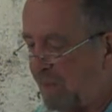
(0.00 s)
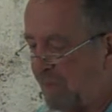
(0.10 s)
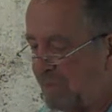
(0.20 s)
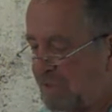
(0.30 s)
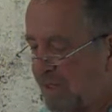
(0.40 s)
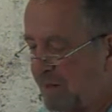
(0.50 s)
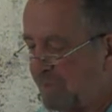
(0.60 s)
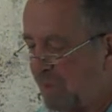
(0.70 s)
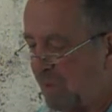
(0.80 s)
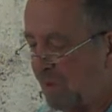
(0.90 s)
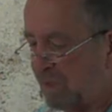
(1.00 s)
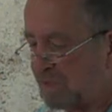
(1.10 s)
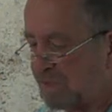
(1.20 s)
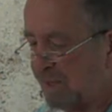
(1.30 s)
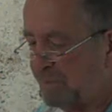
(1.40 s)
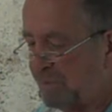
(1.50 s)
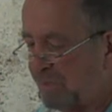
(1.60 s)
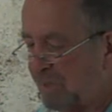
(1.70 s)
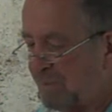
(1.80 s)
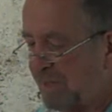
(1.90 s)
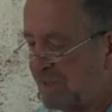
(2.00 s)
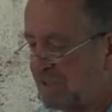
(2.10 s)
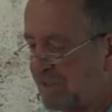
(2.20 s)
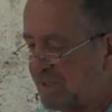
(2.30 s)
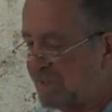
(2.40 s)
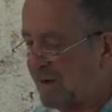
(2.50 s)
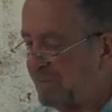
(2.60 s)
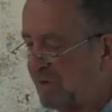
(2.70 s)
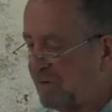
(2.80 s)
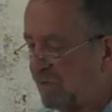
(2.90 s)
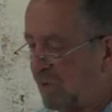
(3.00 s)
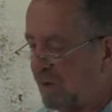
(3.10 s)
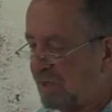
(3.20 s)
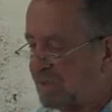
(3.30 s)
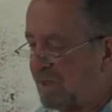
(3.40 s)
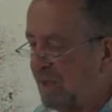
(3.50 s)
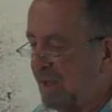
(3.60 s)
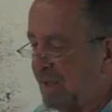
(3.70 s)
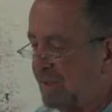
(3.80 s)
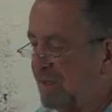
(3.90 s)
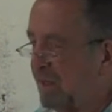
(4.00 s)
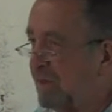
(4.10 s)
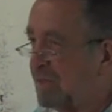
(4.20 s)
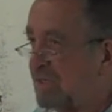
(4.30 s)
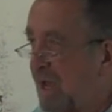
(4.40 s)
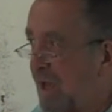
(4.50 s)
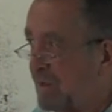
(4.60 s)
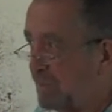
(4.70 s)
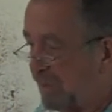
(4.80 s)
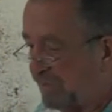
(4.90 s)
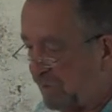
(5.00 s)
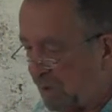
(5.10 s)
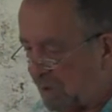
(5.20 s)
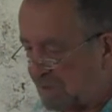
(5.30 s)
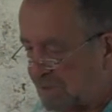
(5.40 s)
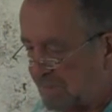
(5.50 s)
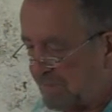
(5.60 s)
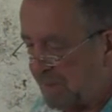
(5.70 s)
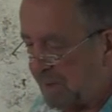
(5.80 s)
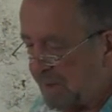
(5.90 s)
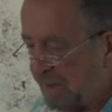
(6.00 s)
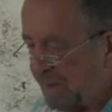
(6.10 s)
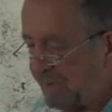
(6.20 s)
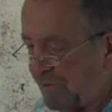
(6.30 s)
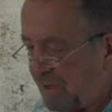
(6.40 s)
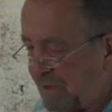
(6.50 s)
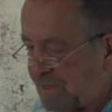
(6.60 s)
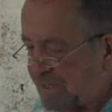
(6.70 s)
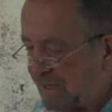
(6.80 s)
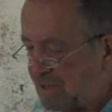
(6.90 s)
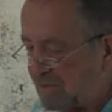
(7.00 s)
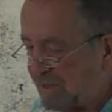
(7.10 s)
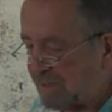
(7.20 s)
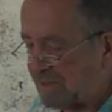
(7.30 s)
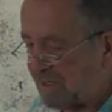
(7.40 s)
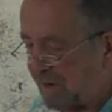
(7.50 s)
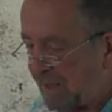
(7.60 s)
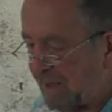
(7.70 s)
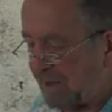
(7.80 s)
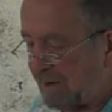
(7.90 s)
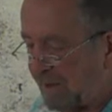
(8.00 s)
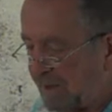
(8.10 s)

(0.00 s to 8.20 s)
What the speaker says: If you were coming in the fall, I'd brush the summer by, with half a smile and half a spurn, as housewives do a fly.